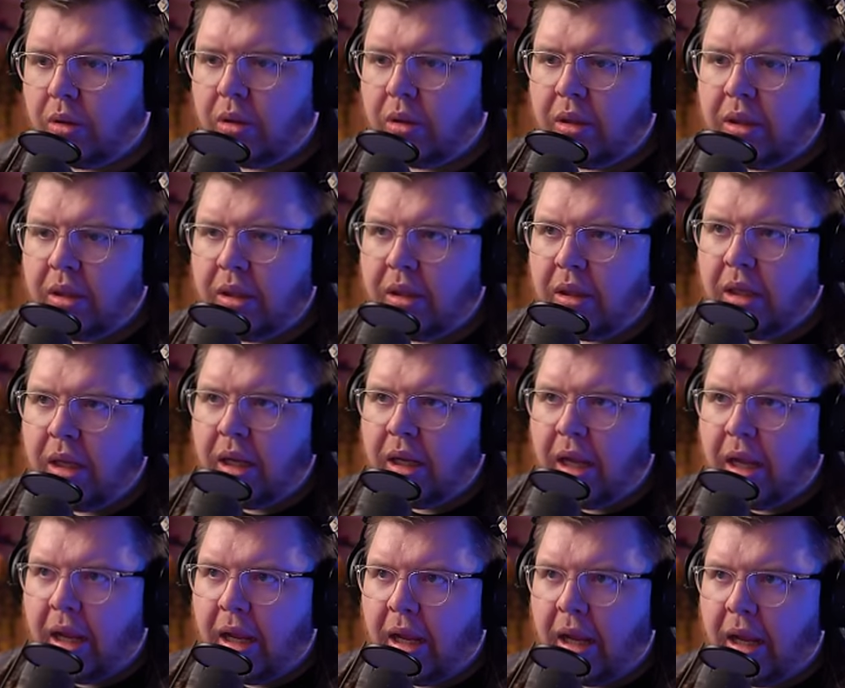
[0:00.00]

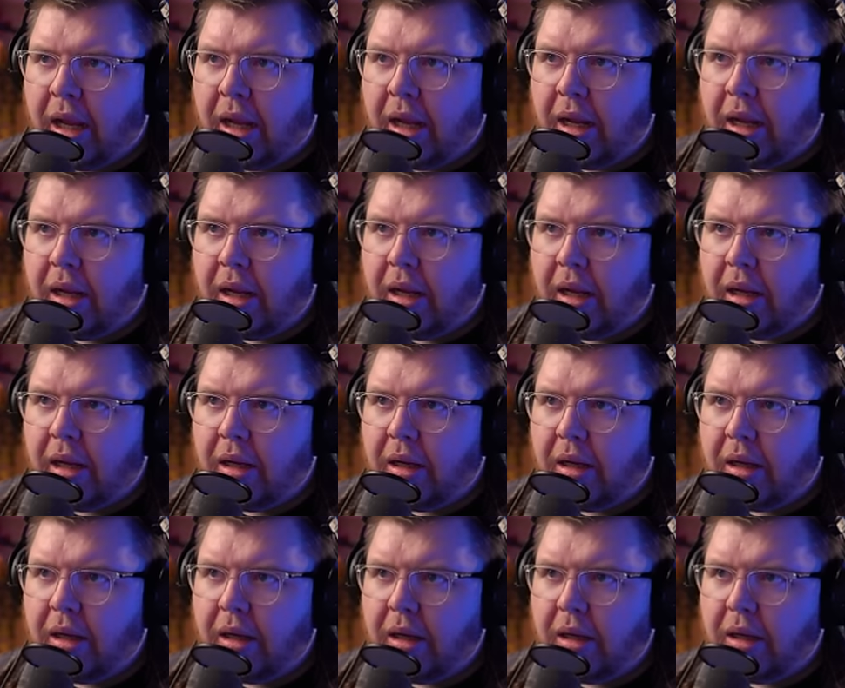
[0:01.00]

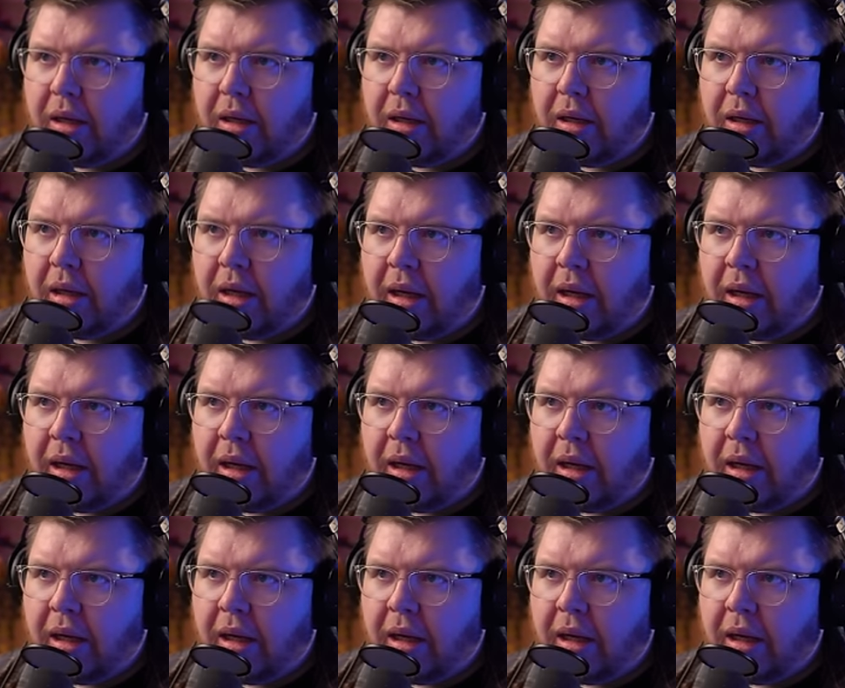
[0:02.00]
(no one is talking)